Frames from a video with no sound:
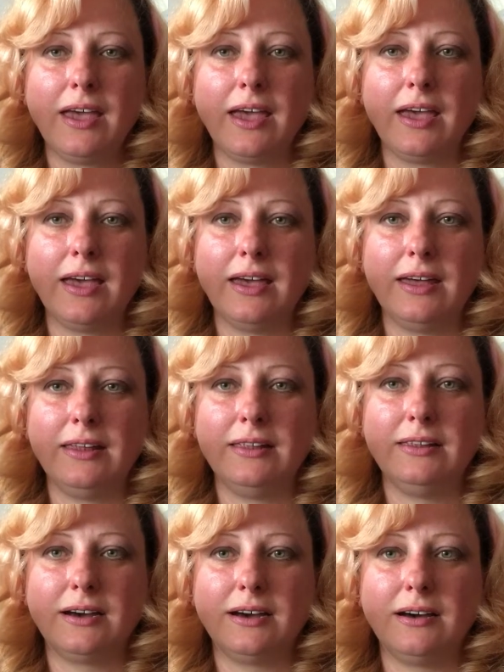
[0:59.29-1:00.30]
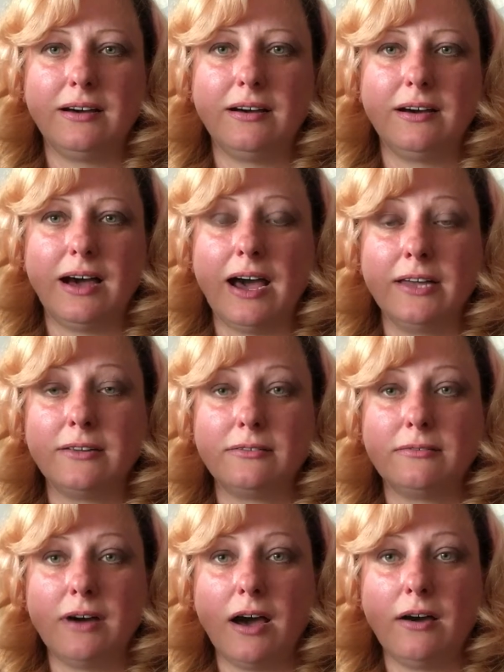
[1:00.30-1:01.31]
and I don't
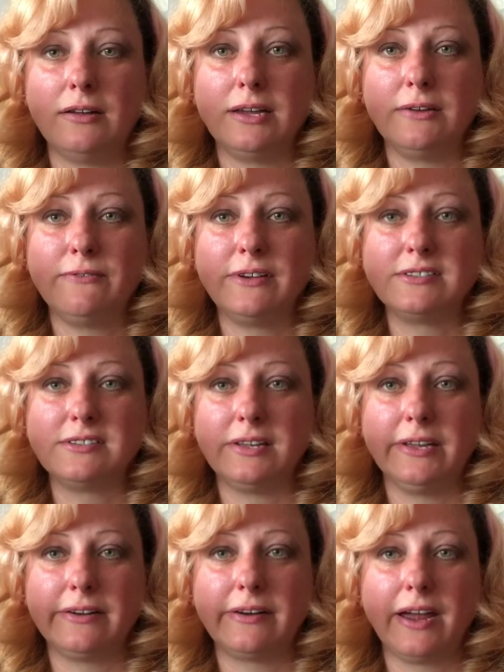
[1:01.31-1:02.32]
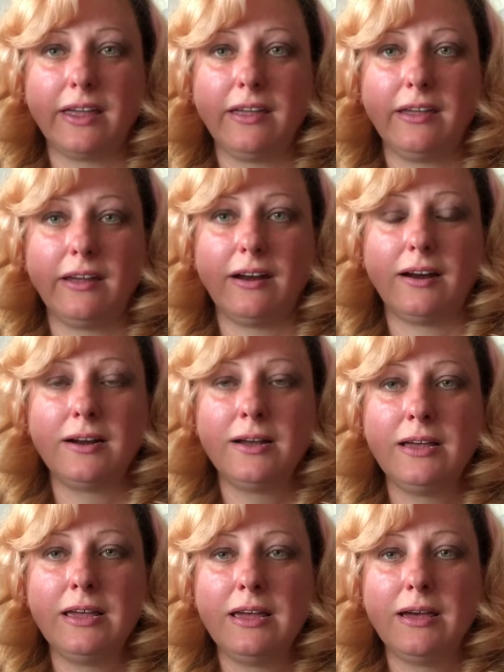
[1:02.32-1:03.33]
know how they fix earache here.
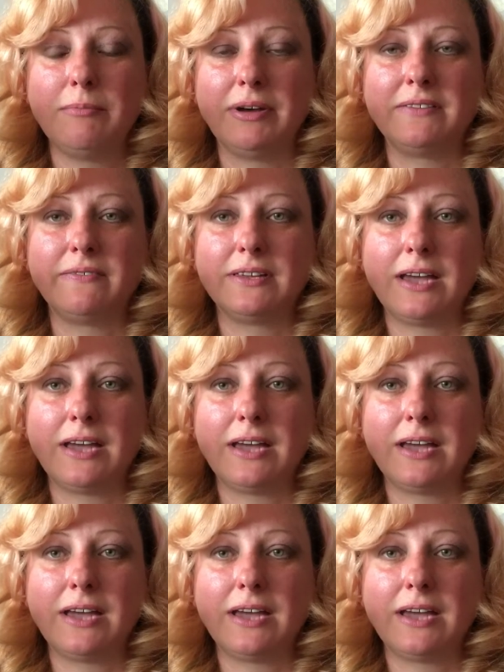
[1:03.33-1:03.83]
But what